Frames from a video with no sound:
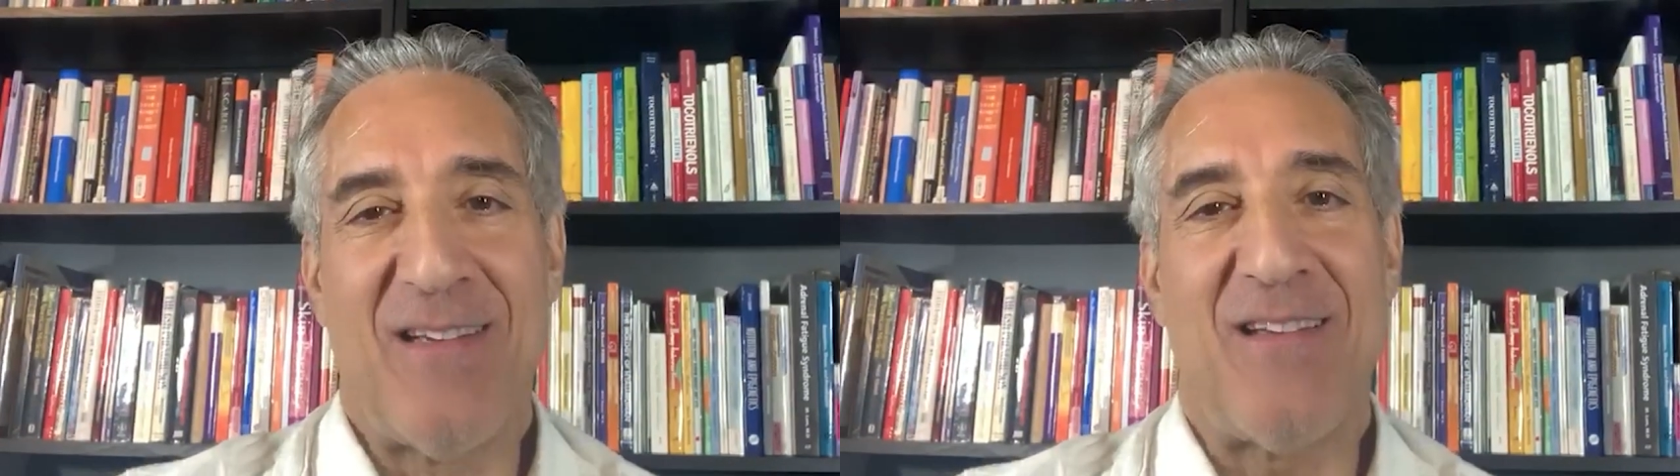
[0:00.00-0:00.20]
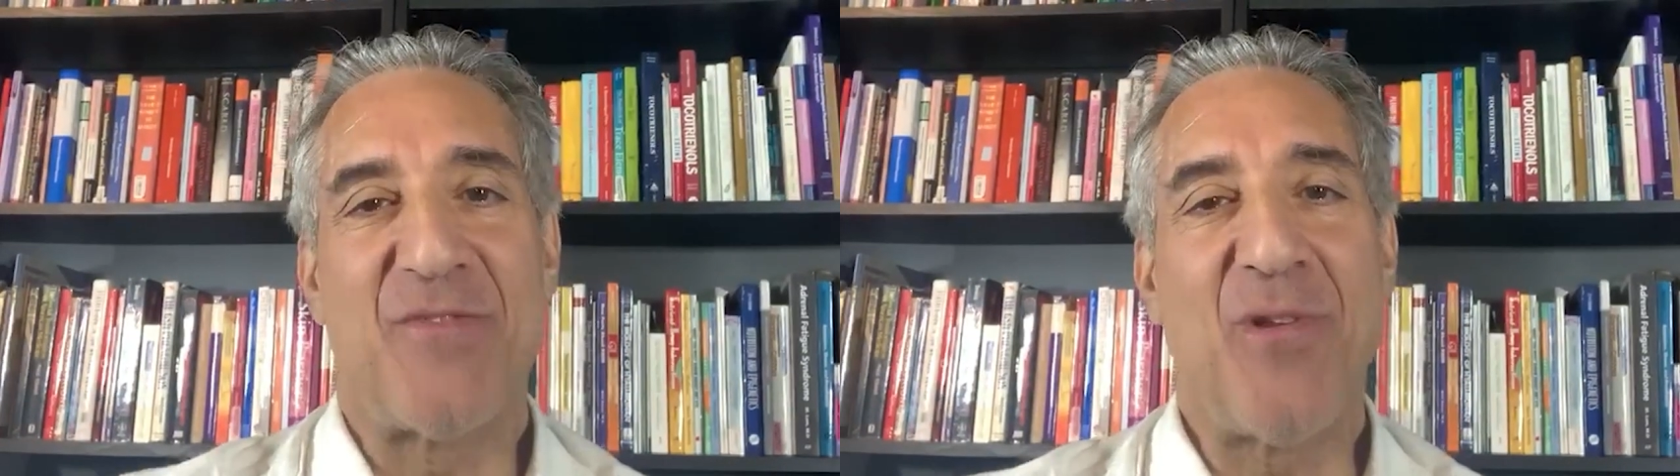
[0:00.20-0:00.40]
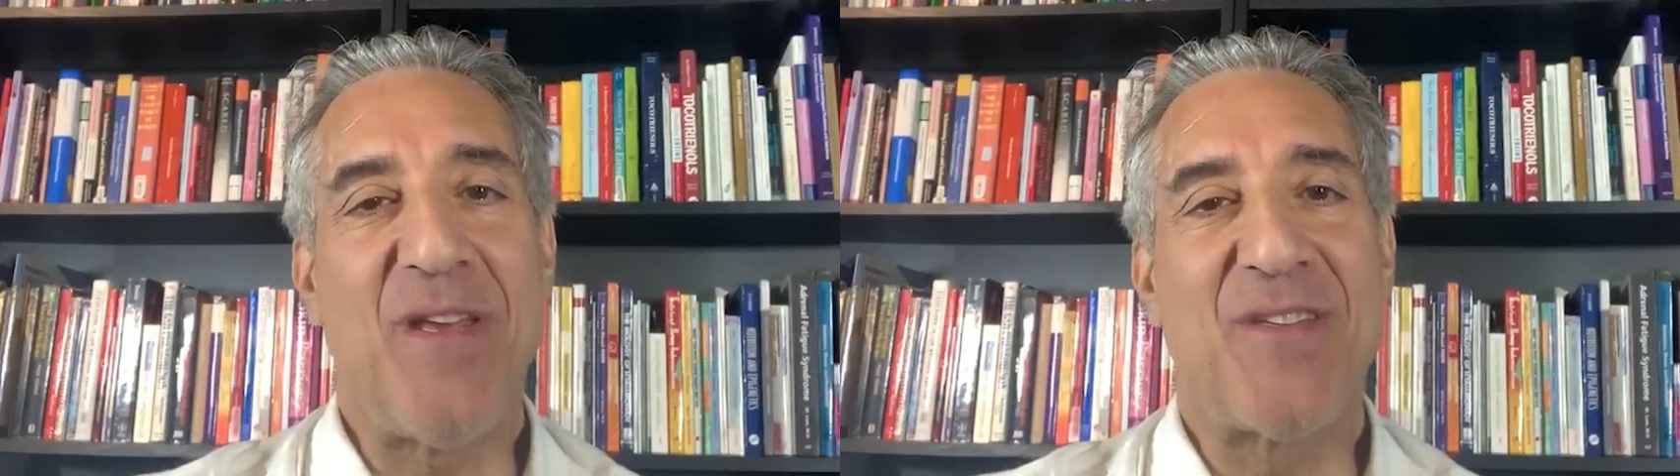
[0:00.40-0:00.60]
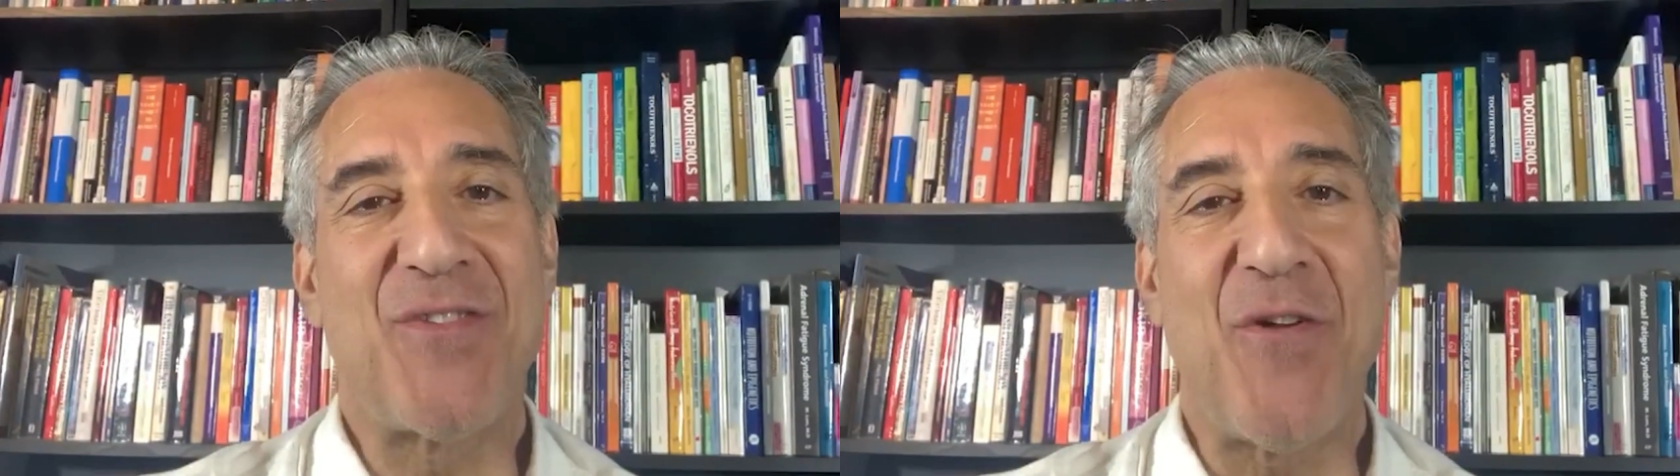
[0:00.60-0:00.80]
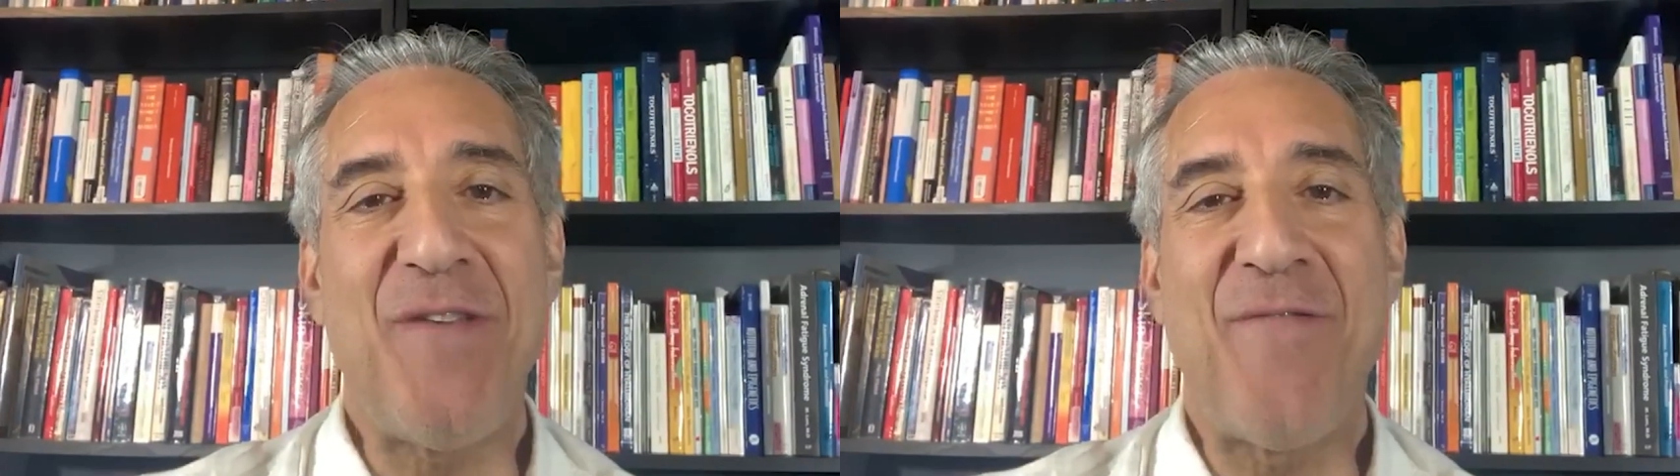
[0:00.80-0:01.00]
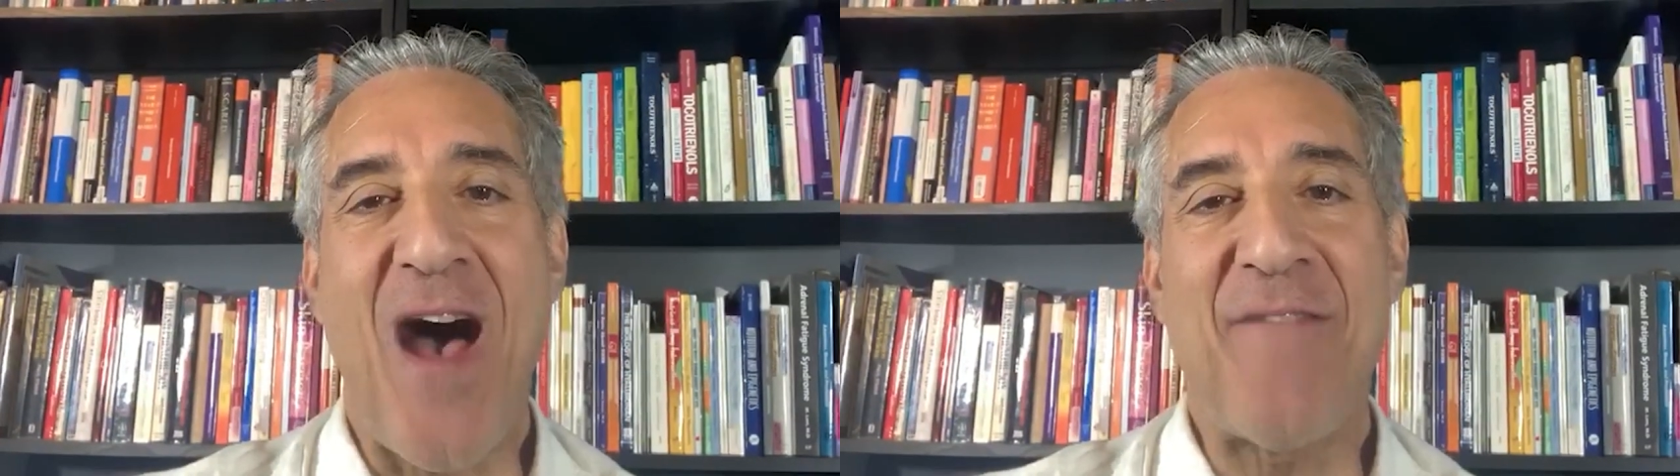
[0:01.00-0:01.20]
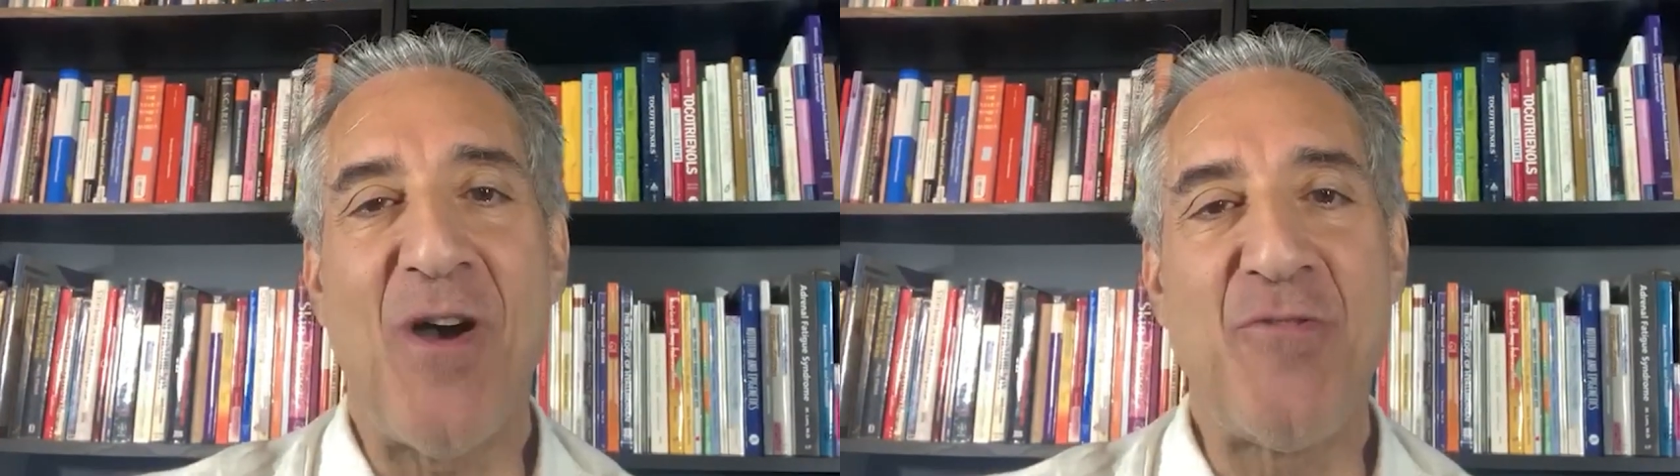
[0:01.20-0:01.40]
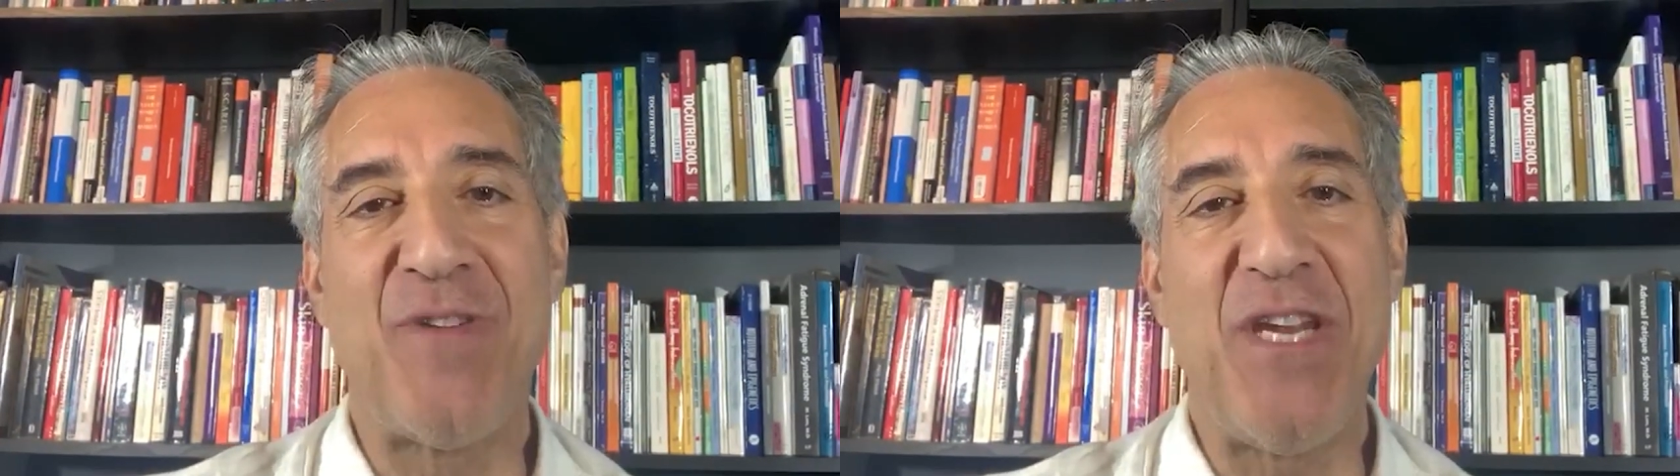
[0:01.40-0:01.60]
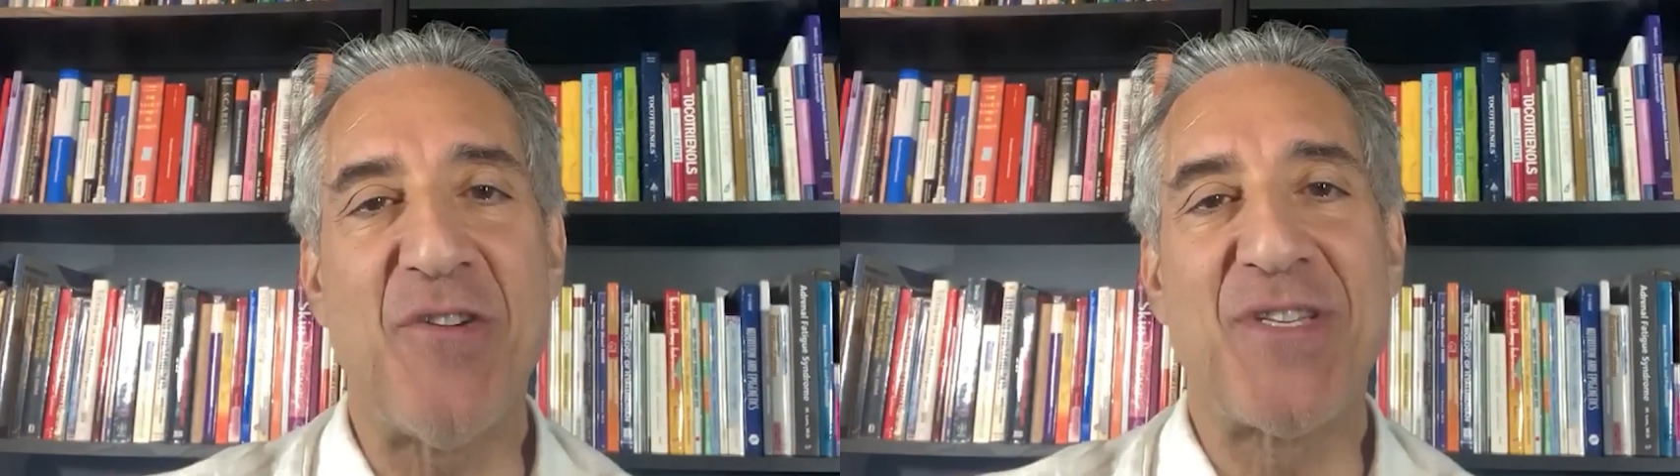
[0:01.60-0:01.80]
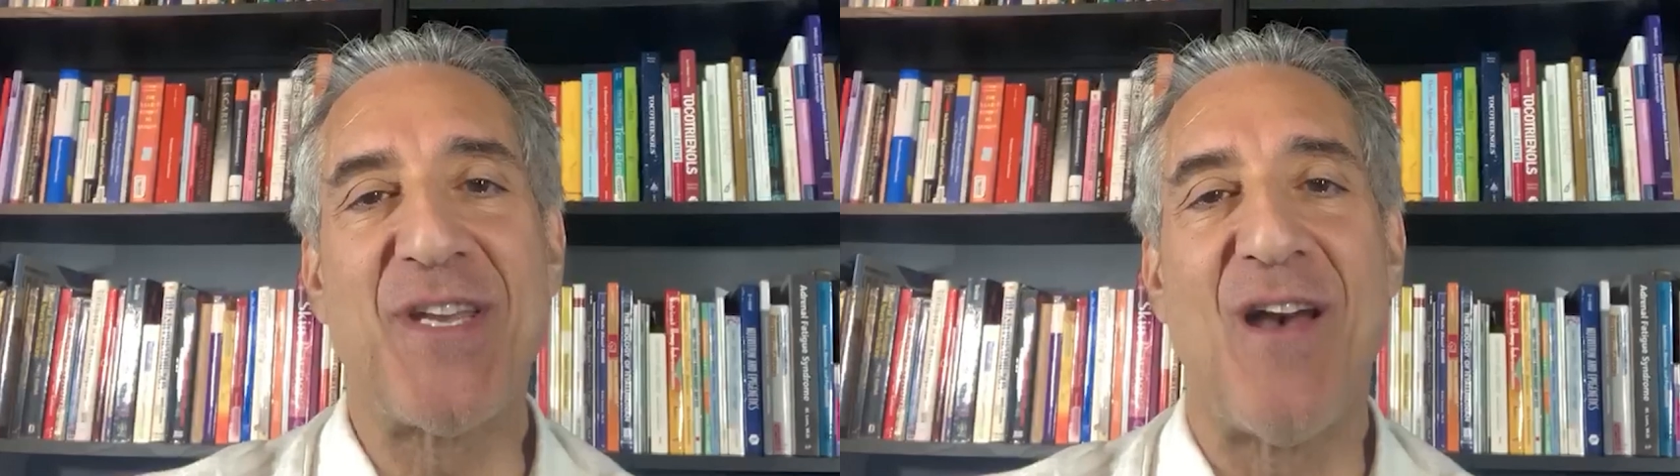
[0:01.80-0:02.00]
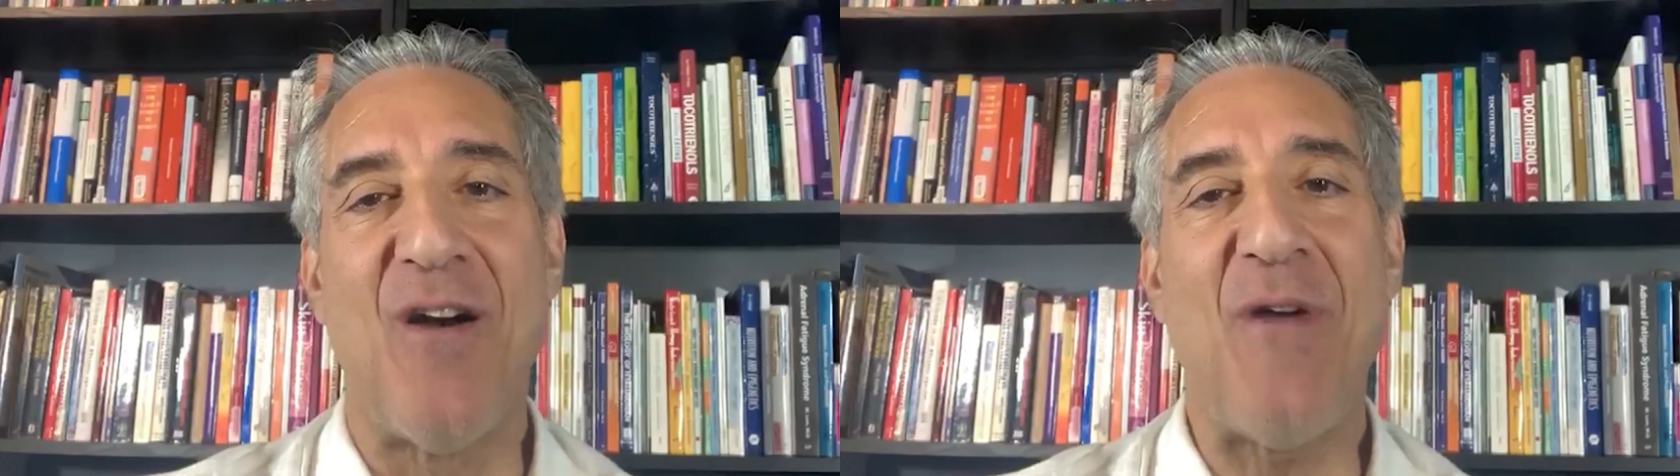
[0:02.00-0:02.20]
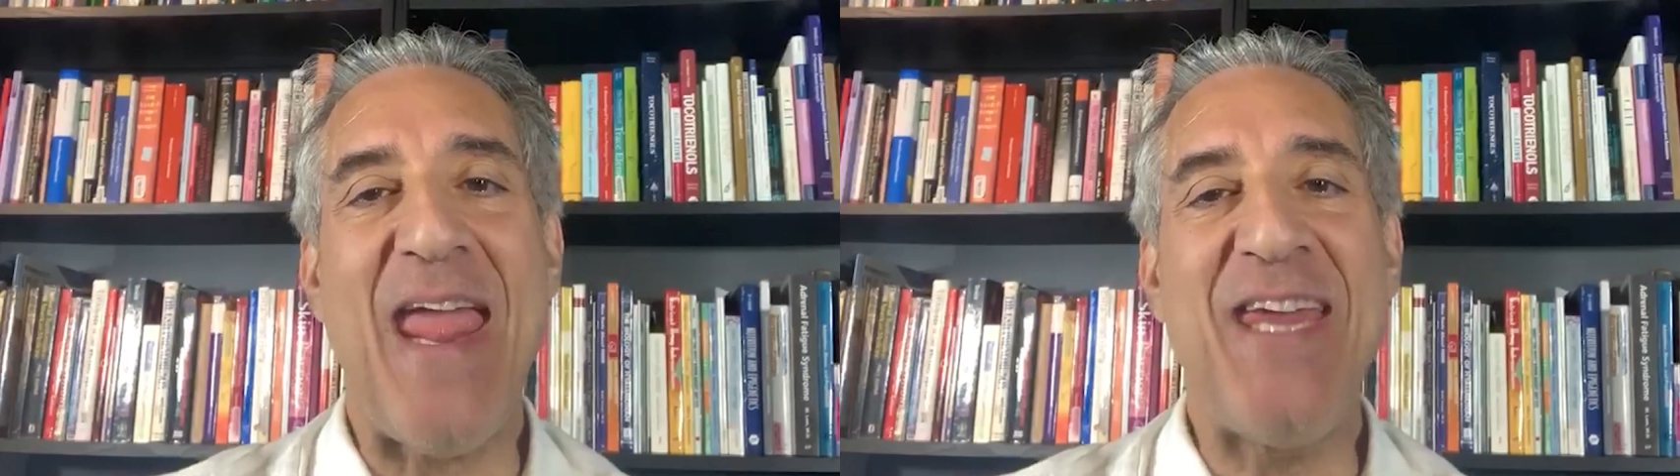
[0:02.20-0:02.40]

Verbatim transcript: As early as 3,500 years ago,